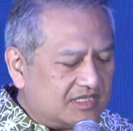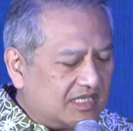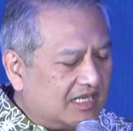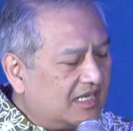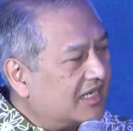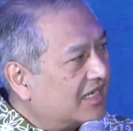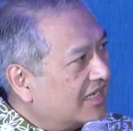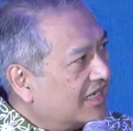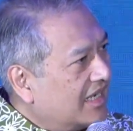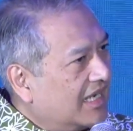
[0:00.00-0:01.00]
and I
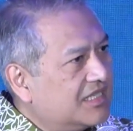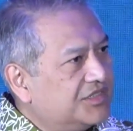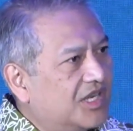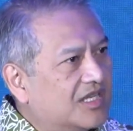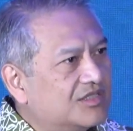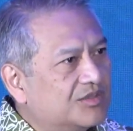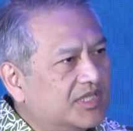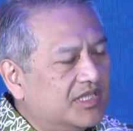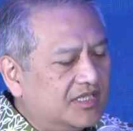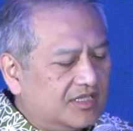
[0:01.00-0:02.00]
had a chance to
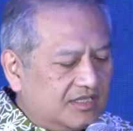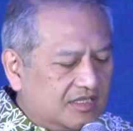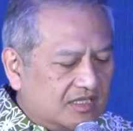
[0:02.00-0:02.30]
hear